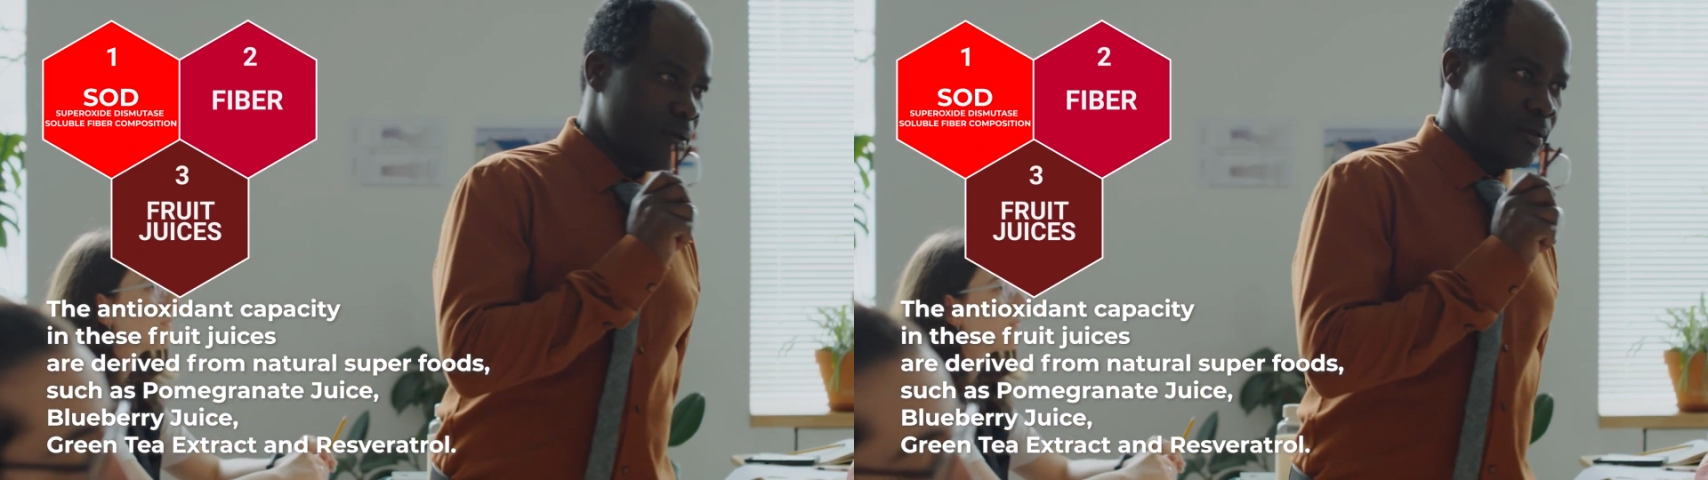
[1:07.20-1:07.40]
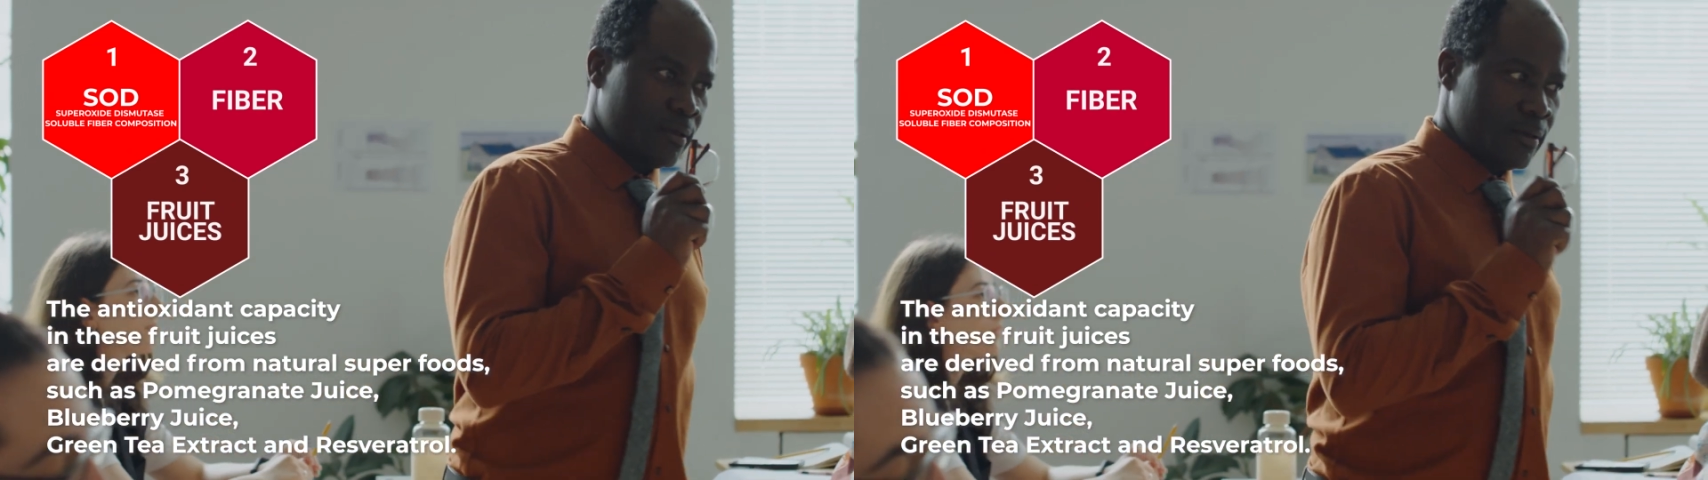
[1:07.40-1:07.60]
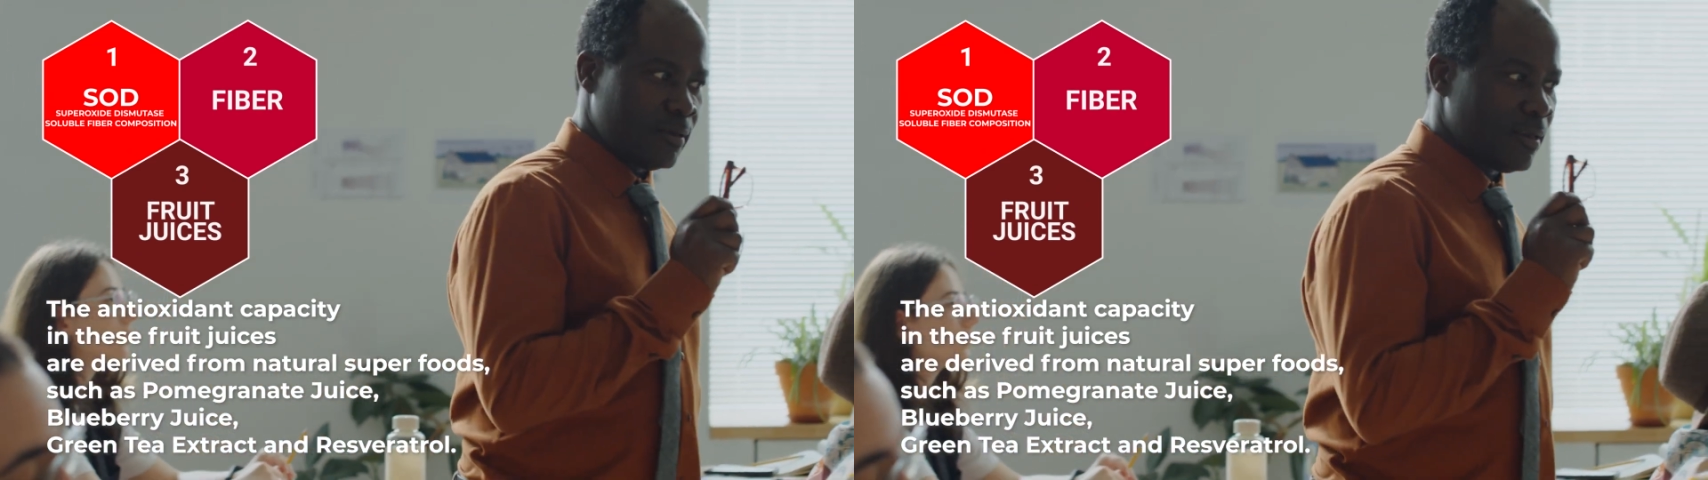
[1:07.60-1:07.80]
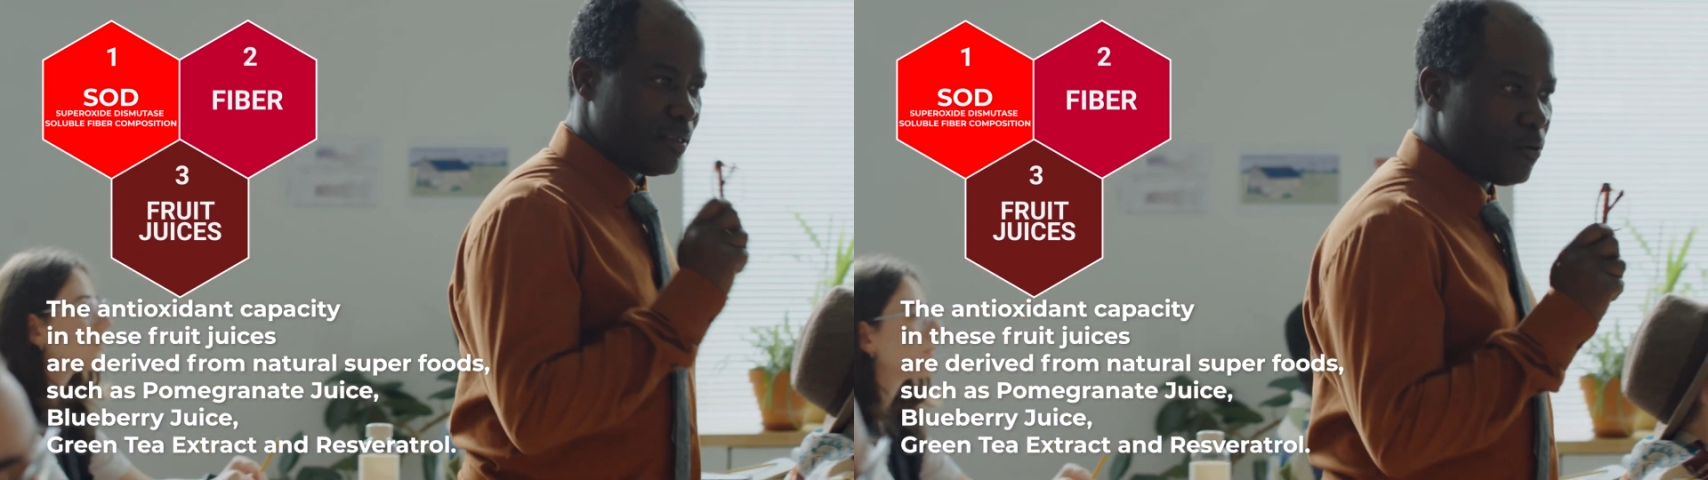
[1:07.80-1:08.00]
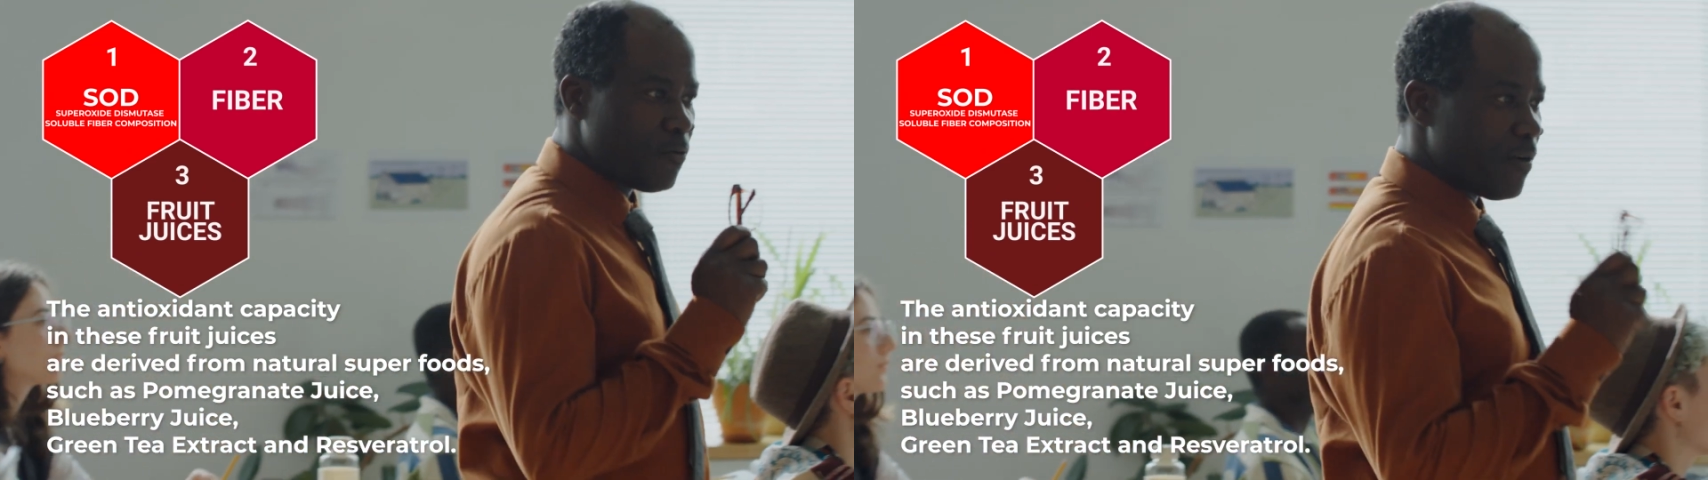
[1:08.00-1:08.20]
of SOD
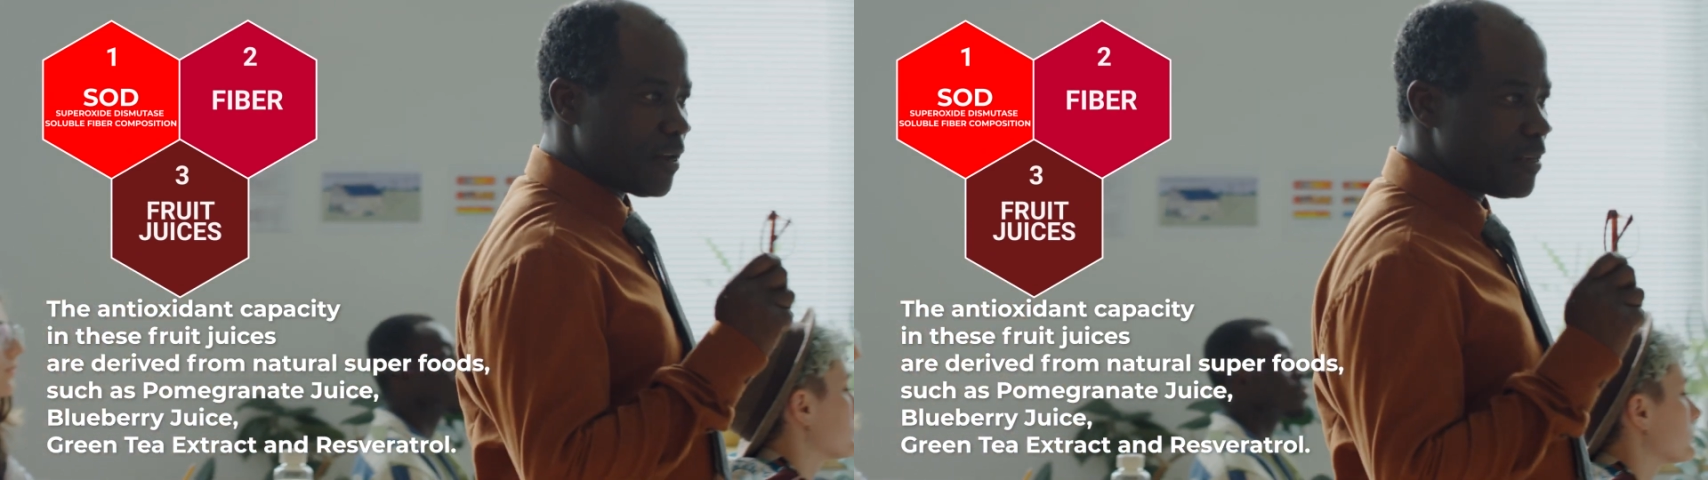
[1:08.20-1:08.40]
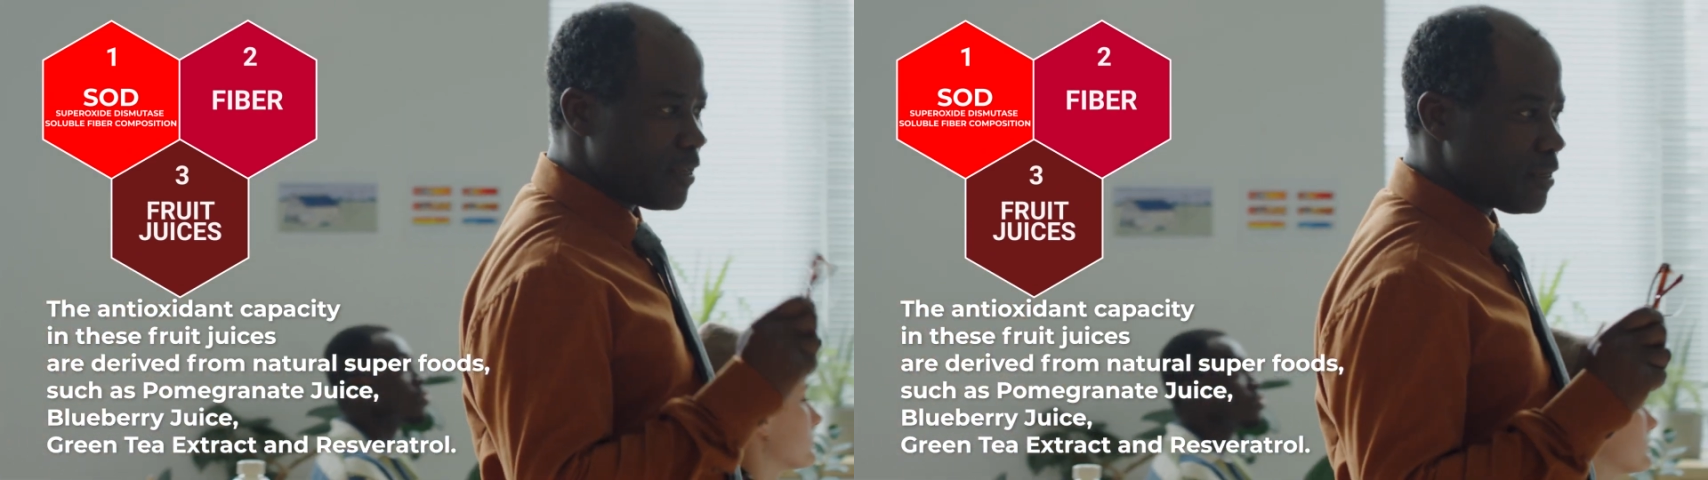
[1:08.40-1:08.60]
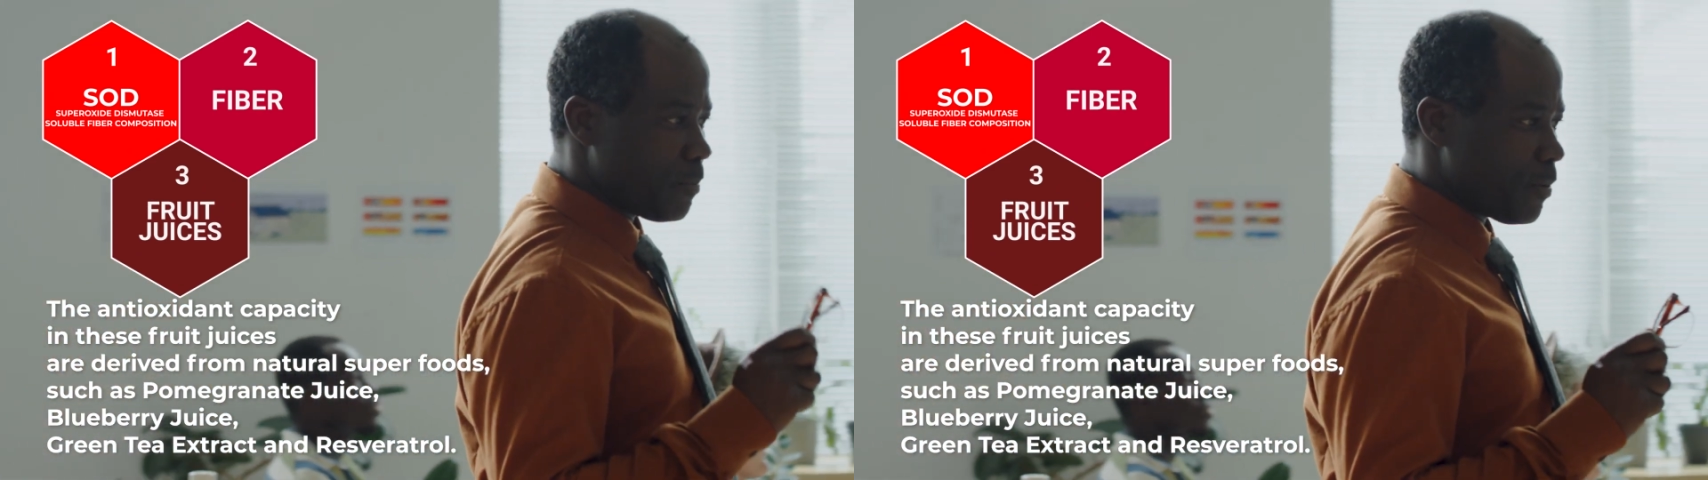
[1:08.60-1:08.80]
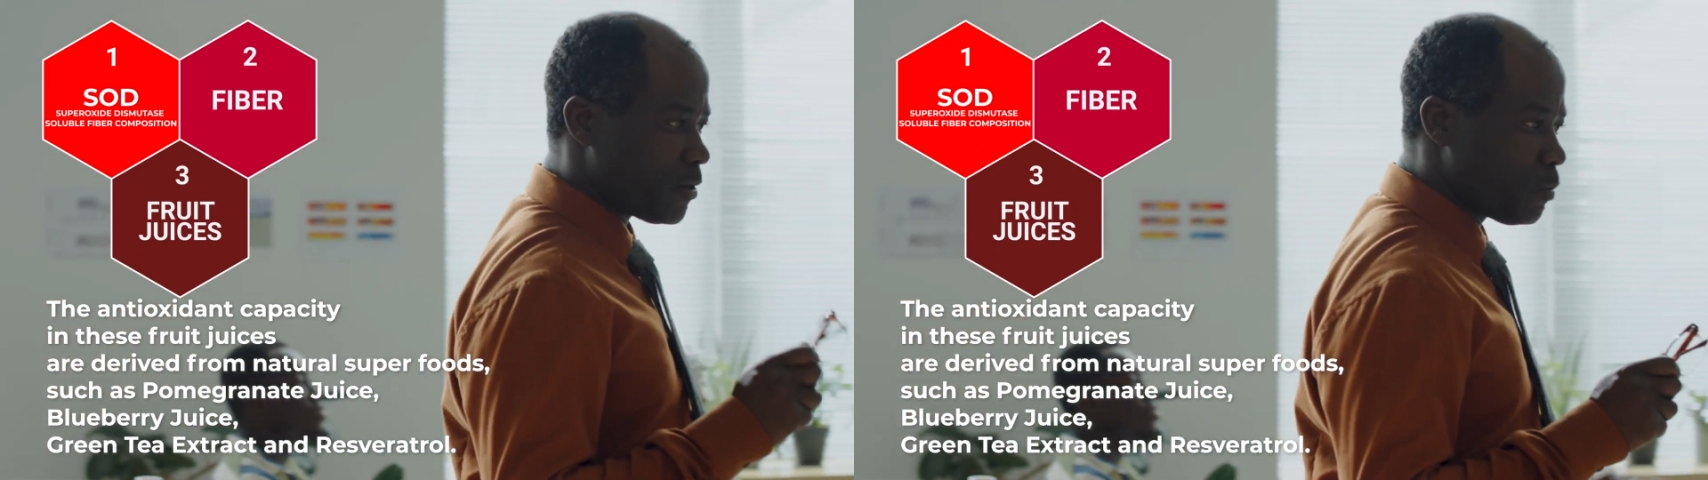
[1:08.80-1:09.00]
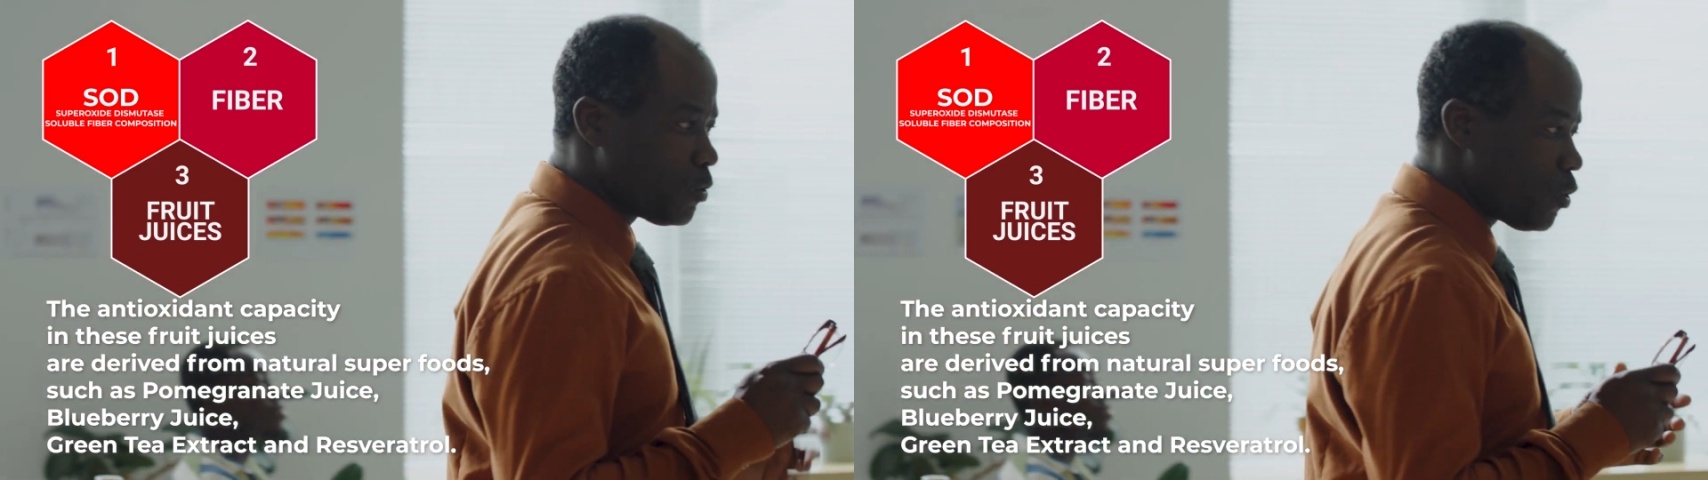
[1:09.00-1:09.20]
and other essential